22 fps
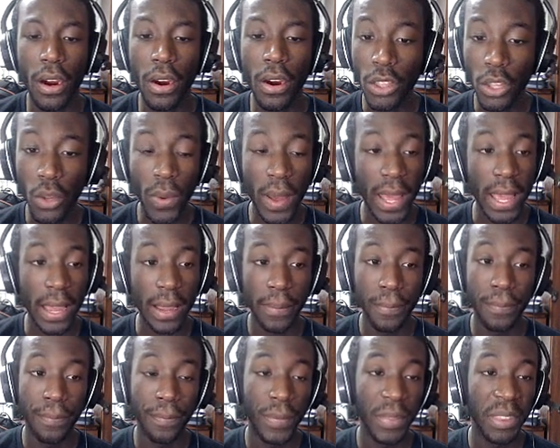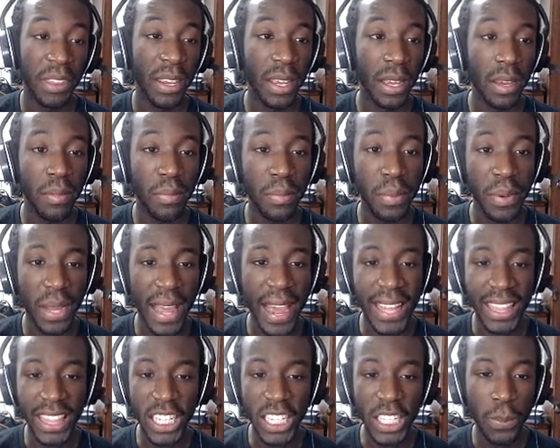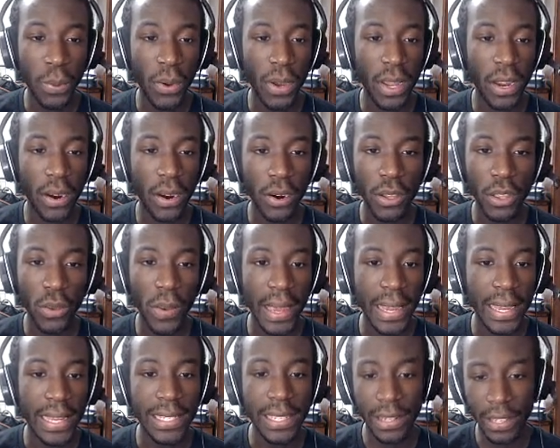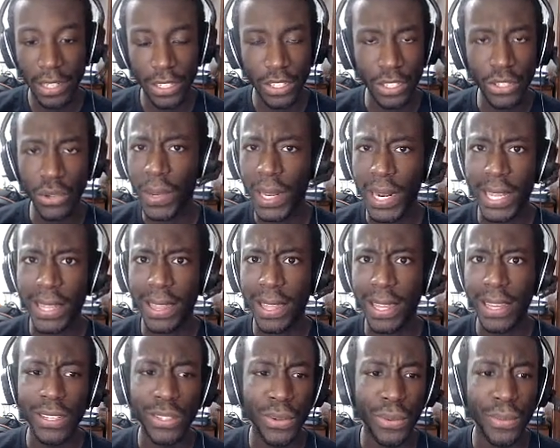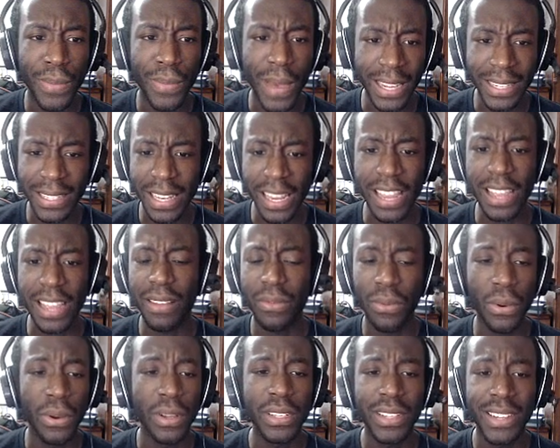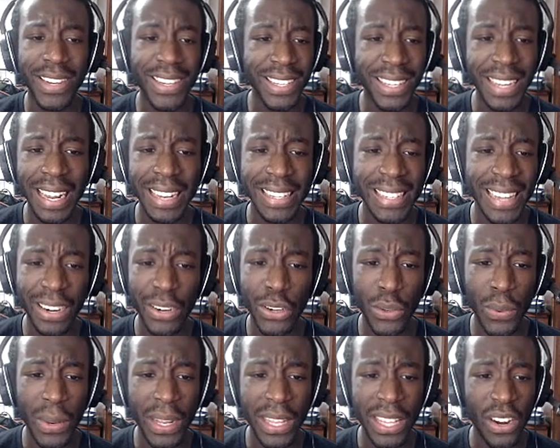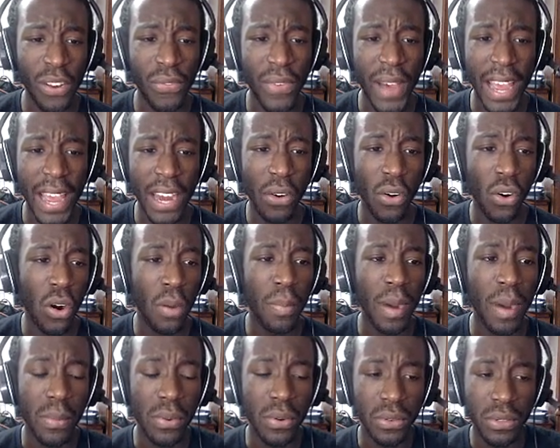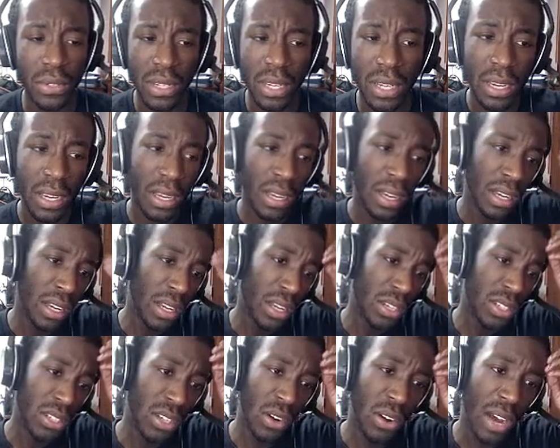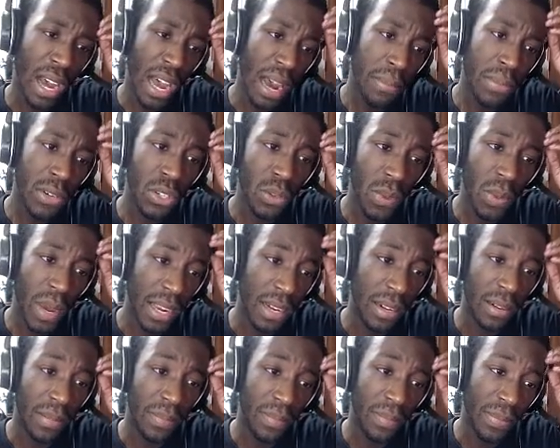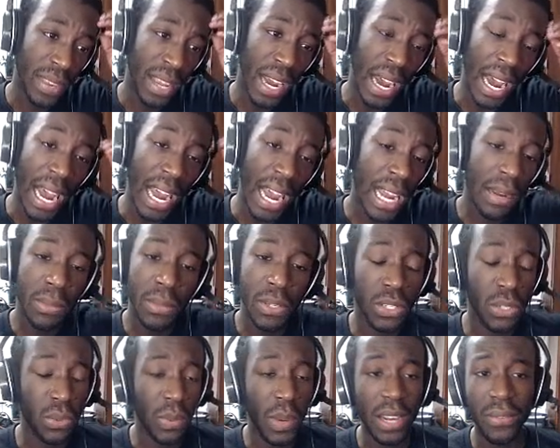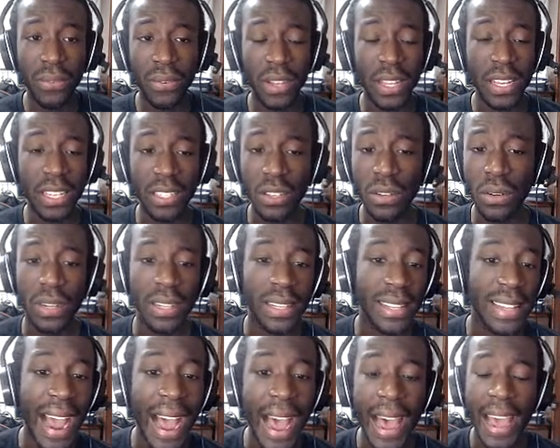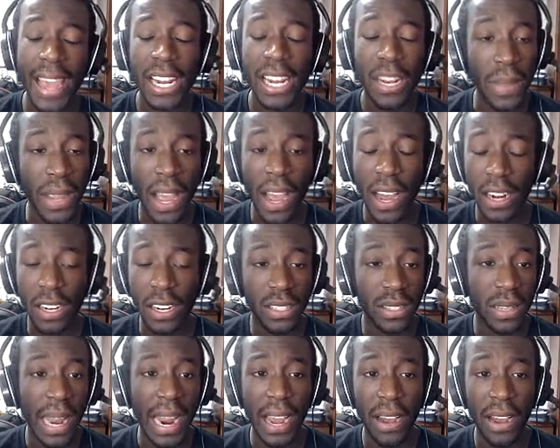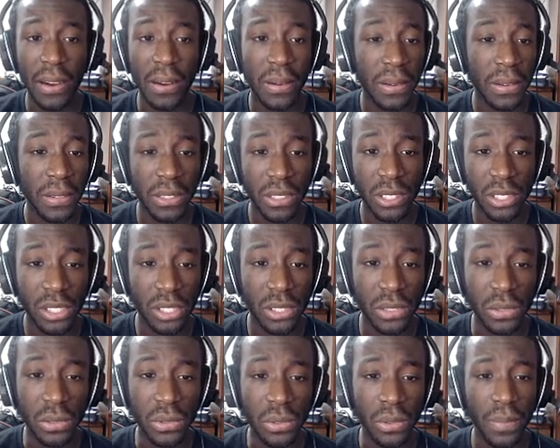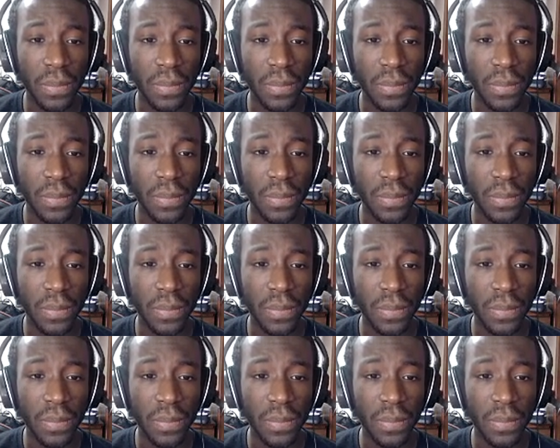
Earthquake. But at this point, Earthquake isn't gonna do anything to my team. Well, it's not gonna do anything to Fido or Bubbles. So I'm just waiting. I'm just waiting for these two to die, to be honest. Now, shoot.